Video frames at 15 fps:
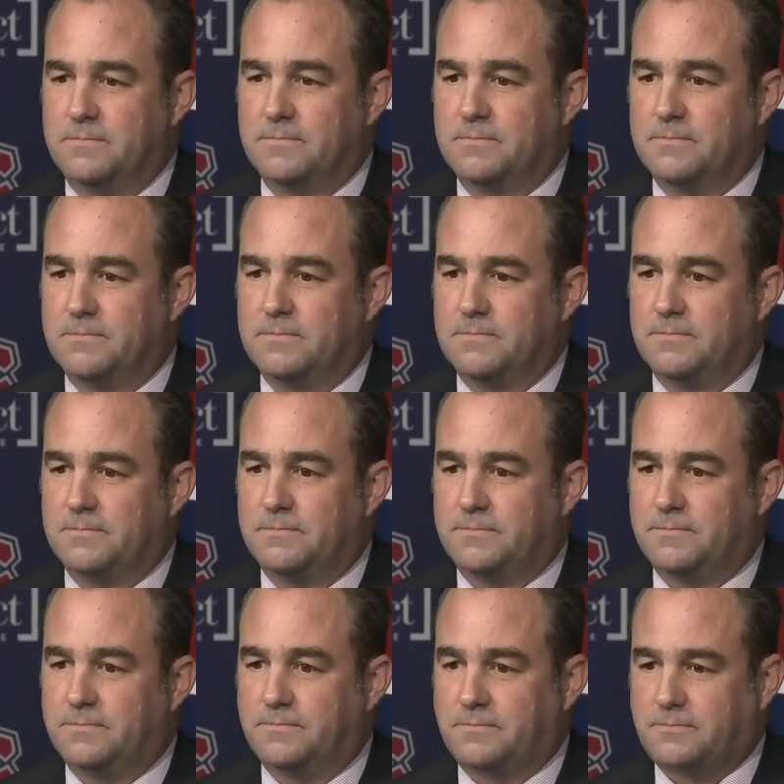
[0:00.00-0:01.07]
ways,
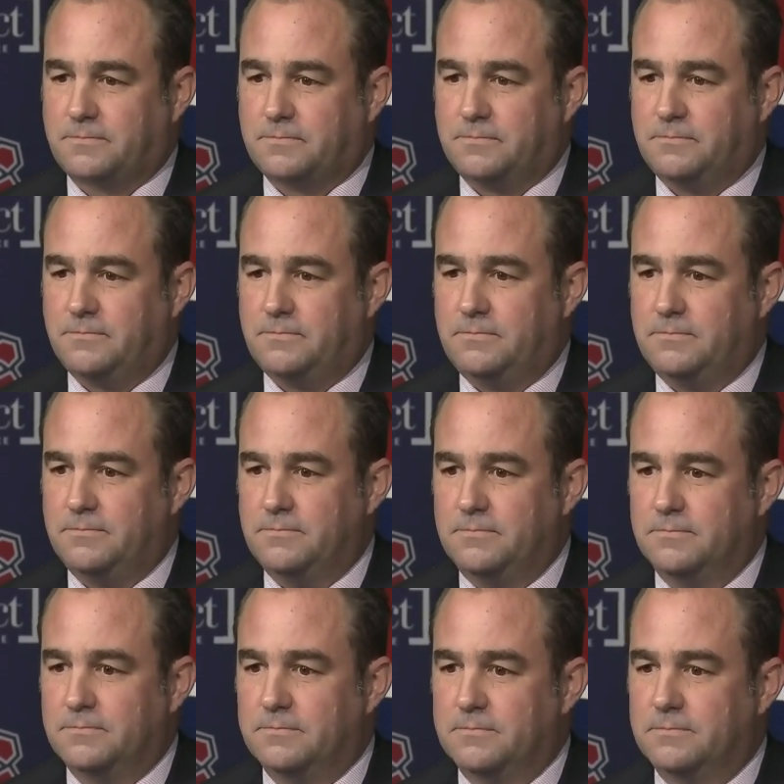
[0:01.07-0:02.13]
I know you said you guys will
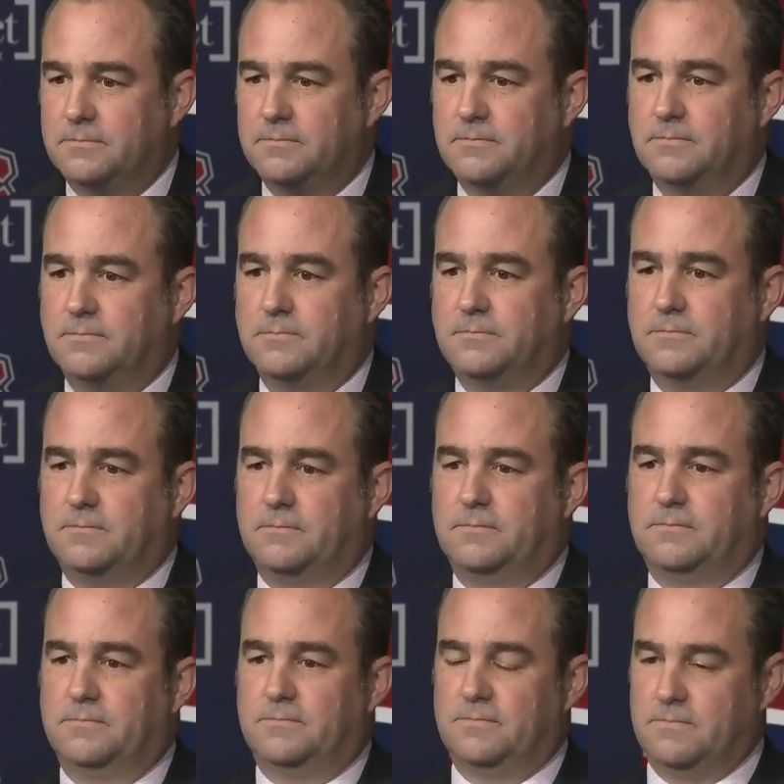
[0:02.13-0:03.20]
announce things as,
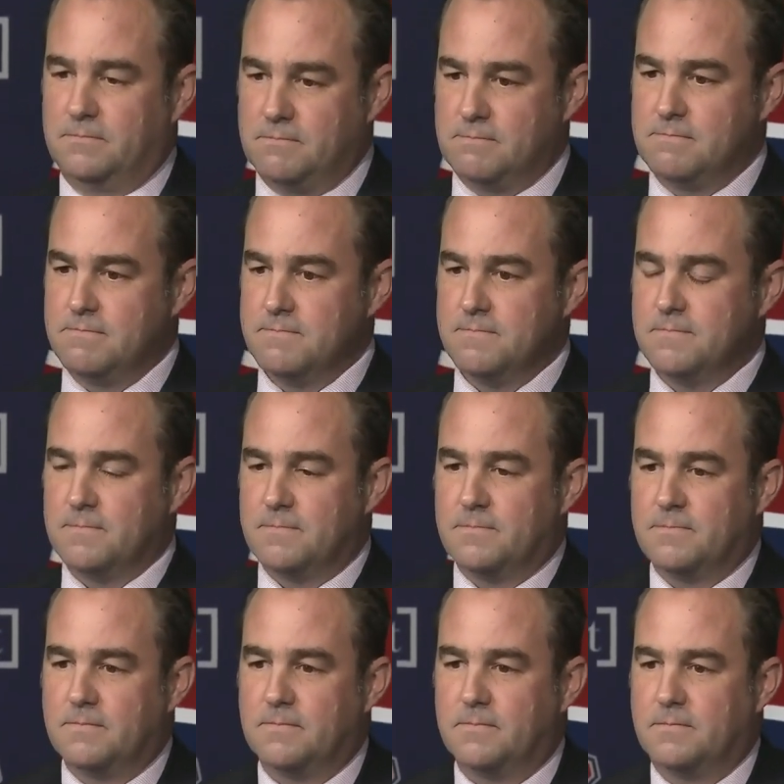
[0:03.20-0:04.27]
as time passes along
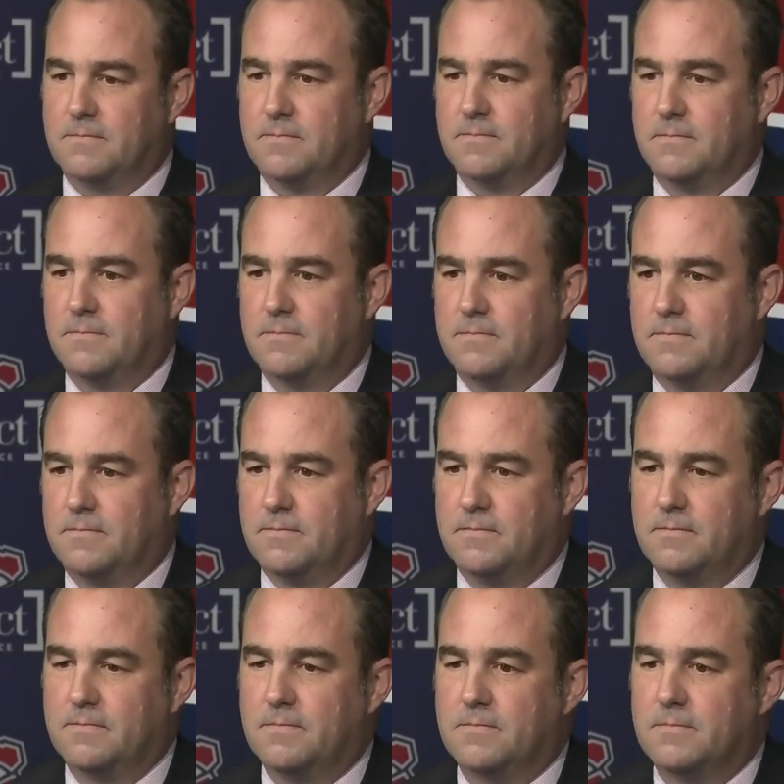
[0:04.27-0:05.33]
here, but have you thought
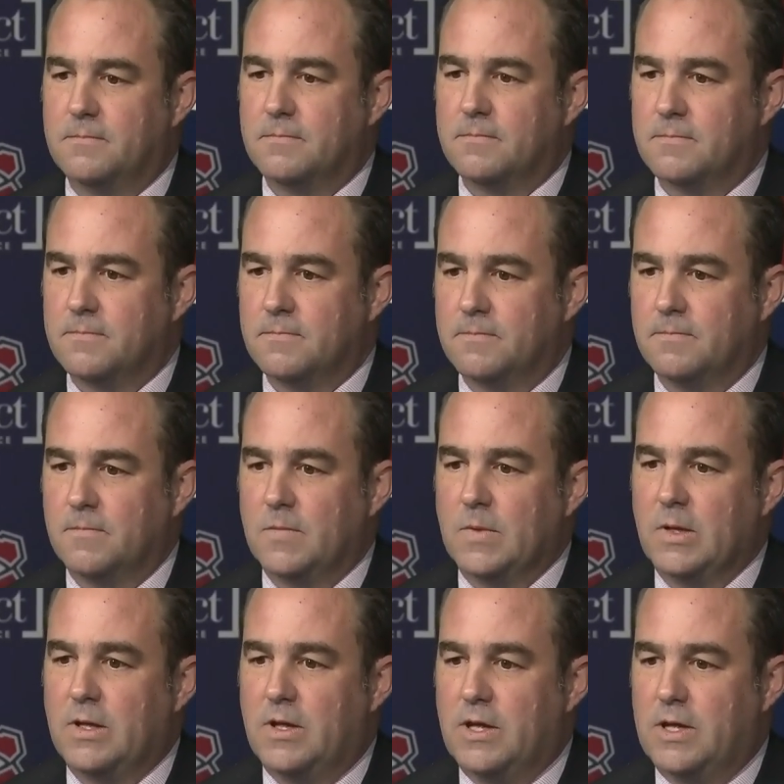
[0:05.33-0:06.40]
about some of the ways you'd like
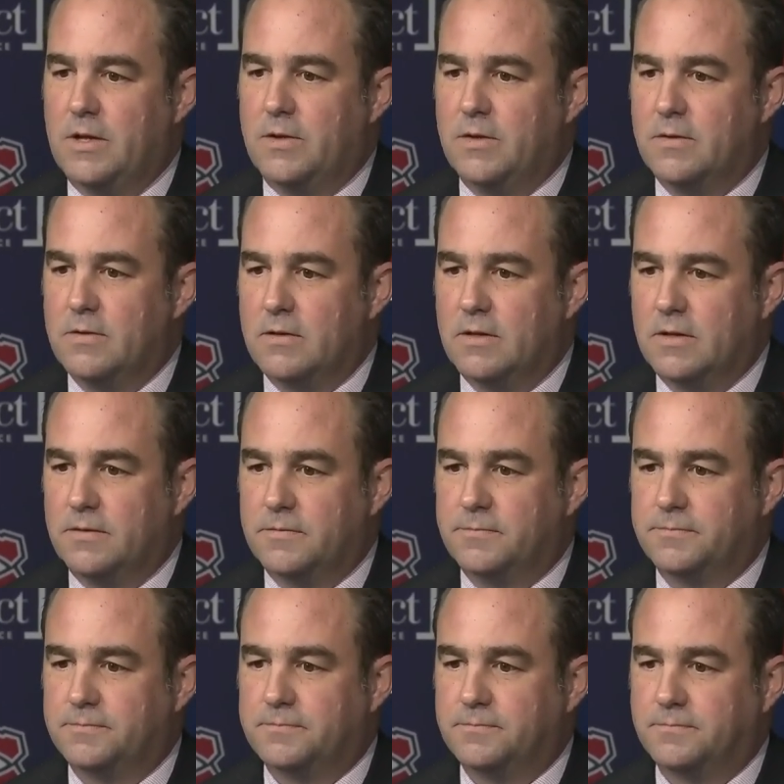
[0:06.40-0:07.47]
to honor Mr.
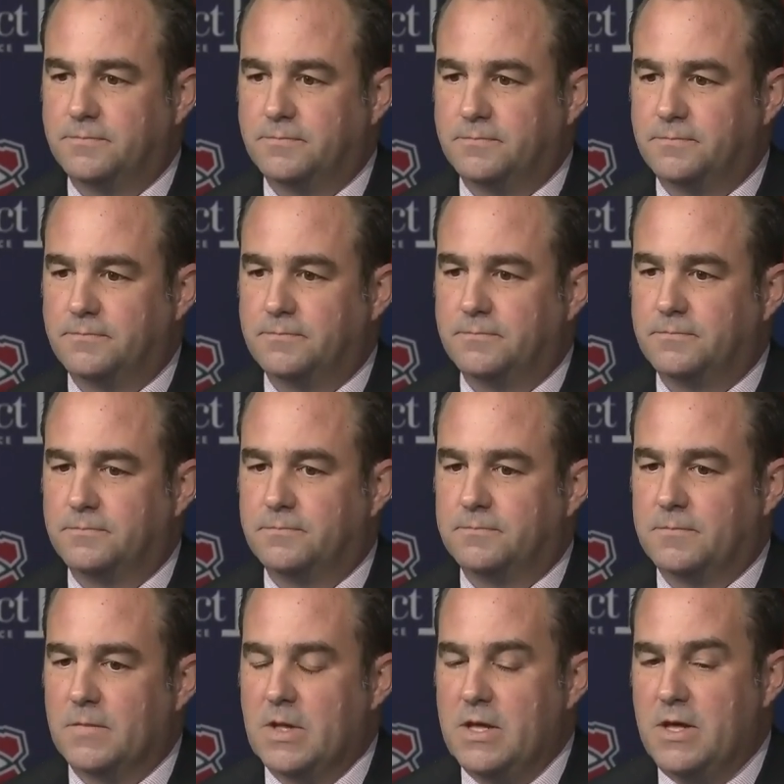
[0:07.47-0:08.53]
Lafleur's legacy?
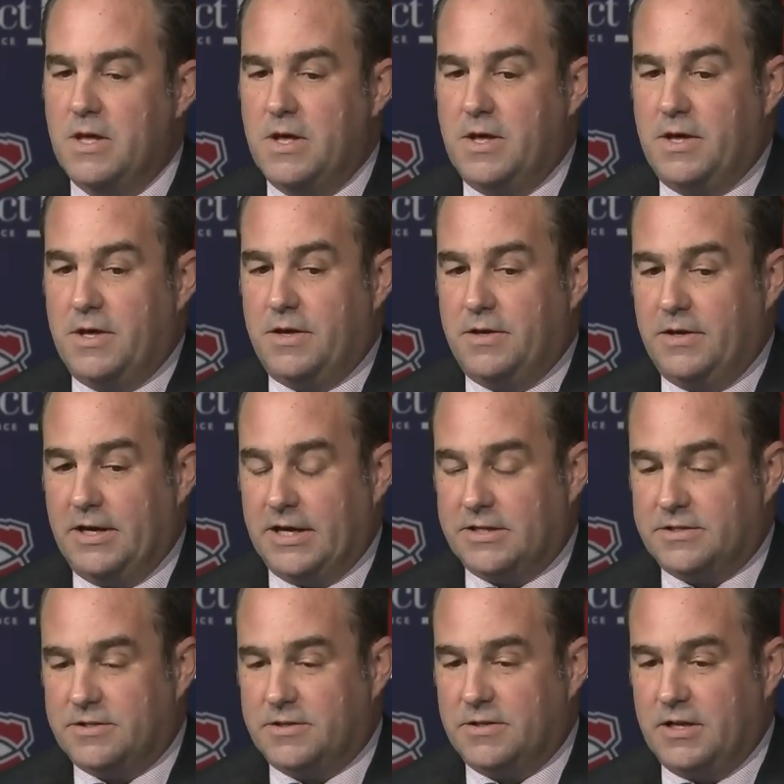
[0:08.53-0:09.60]

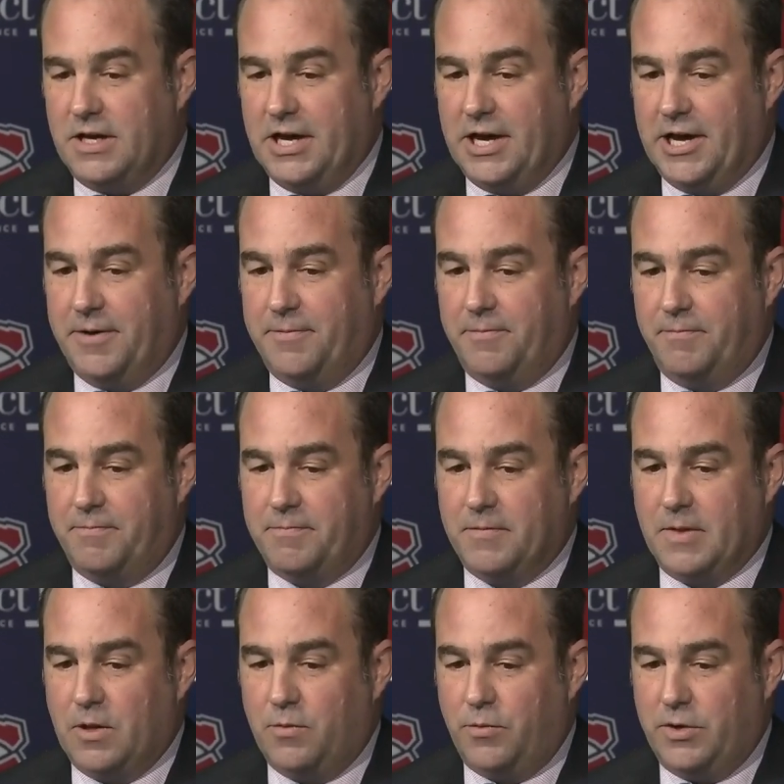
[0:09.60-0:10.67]
Yes. Um,
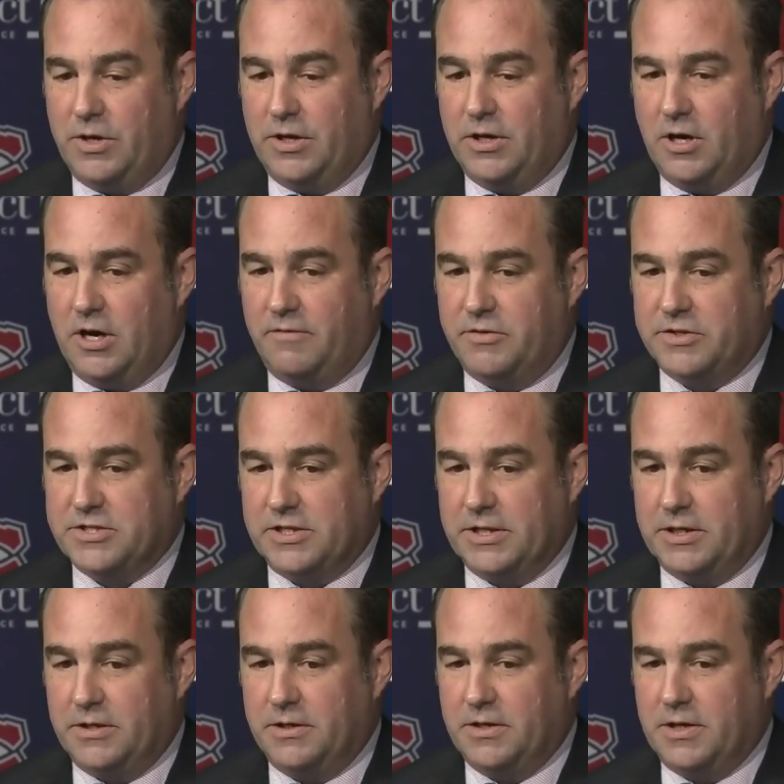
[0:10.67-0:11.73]
we
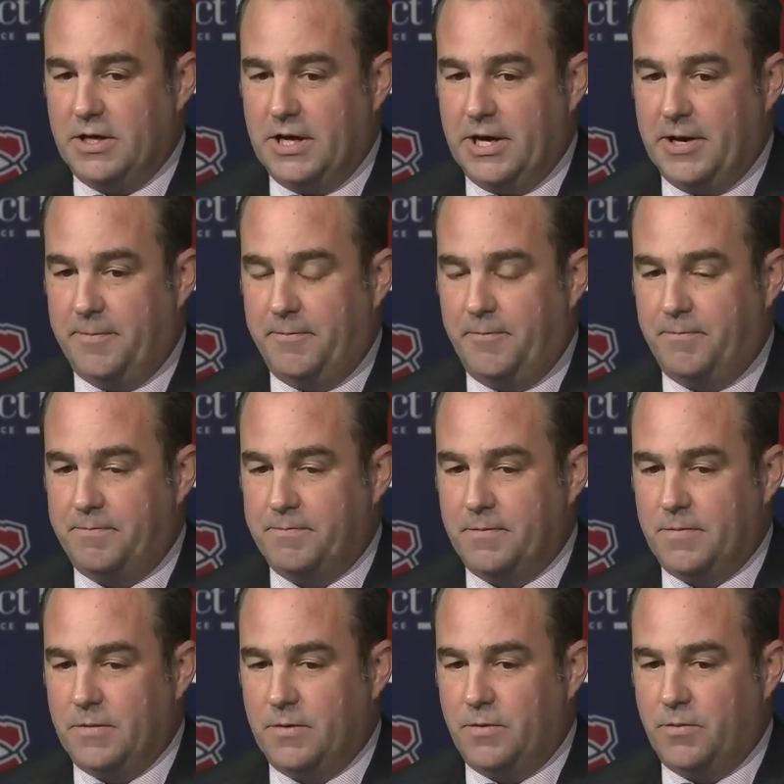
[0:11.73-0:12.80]
obviously, um,
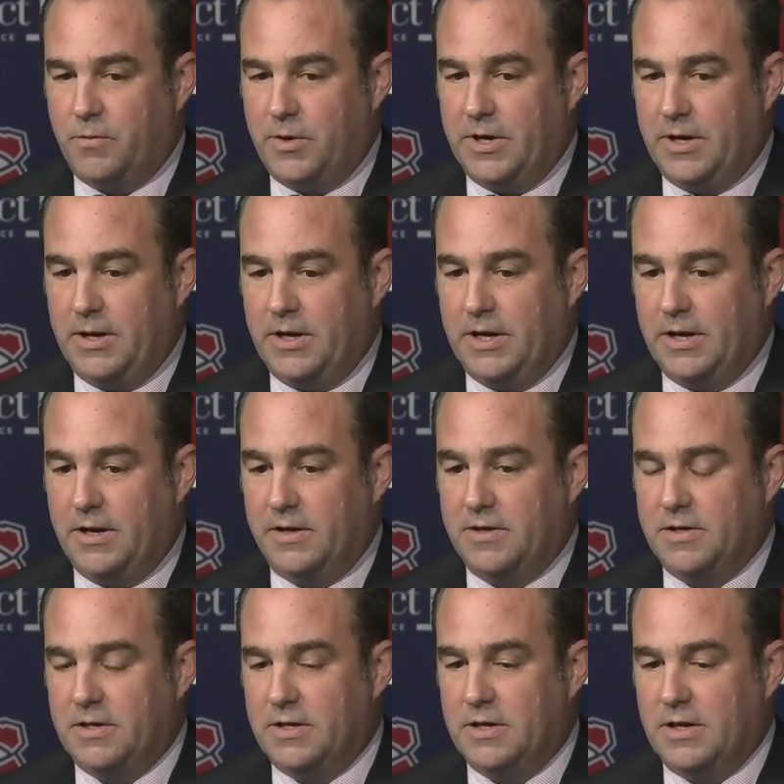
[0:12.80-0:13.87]
when, uh,
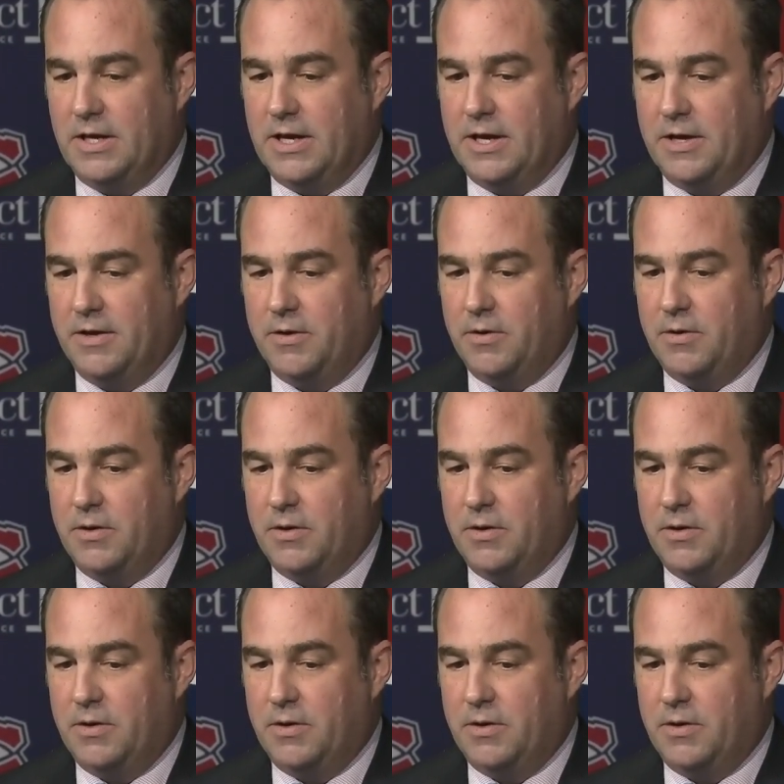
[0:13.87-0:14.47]
uh,